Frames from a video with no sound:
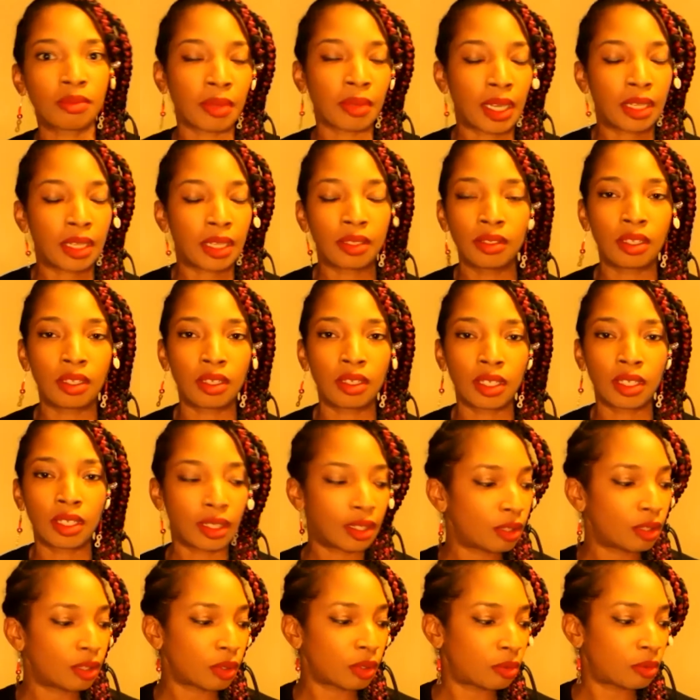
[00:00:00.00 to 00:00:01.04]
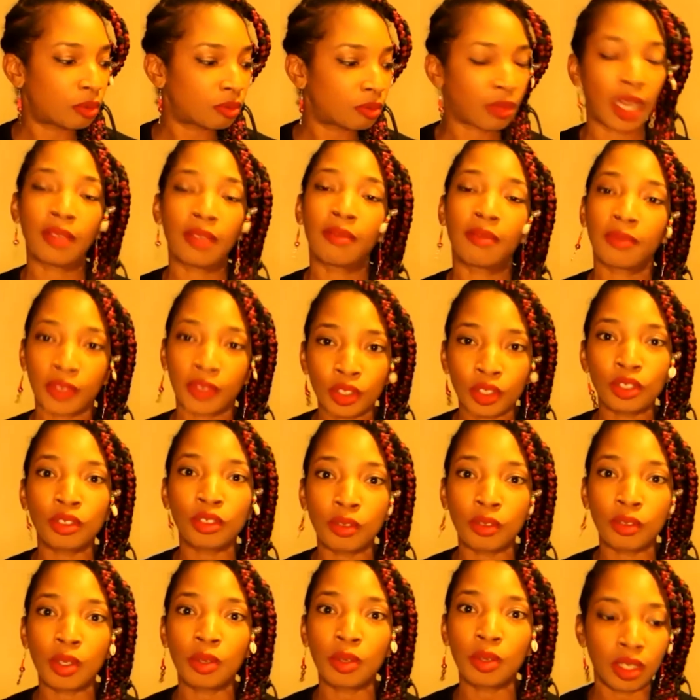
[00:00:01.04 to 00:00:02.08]
I don't know. They think I'm sure
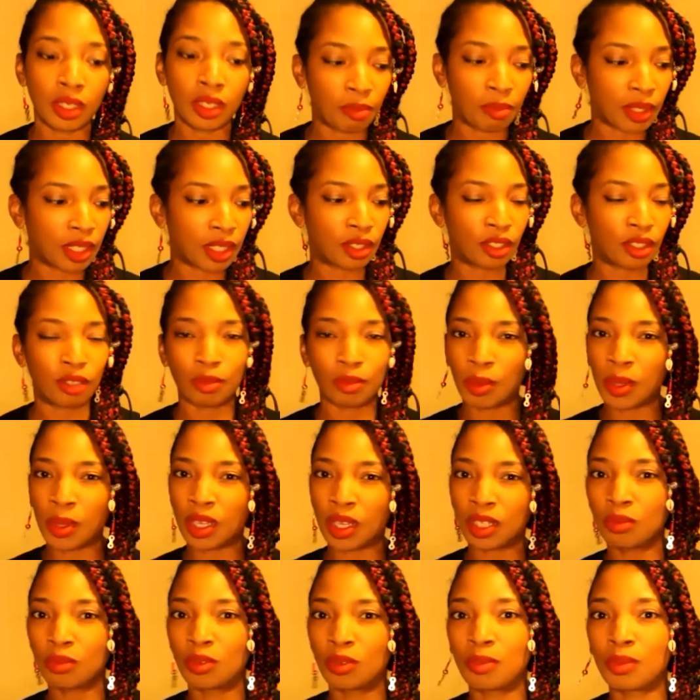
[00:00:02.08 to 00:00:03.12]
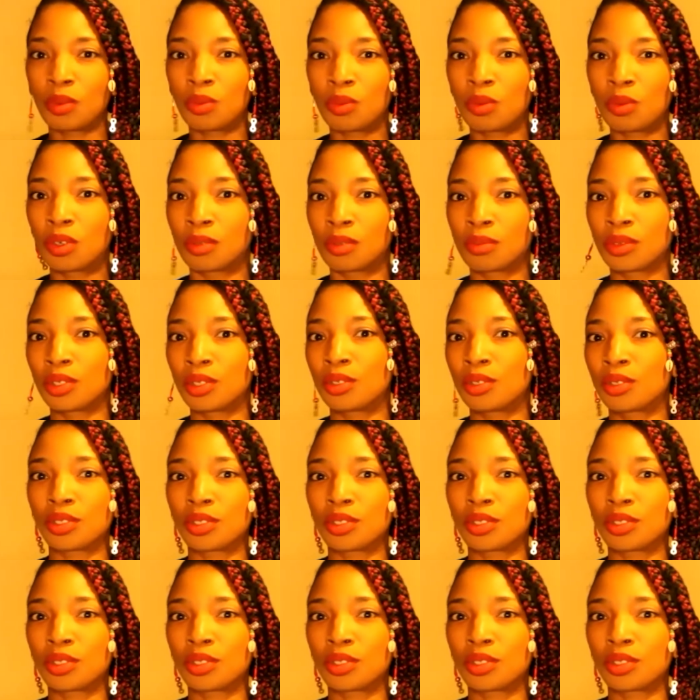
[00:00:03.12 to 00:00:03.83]
we want to be cute, but we also want to be warm too.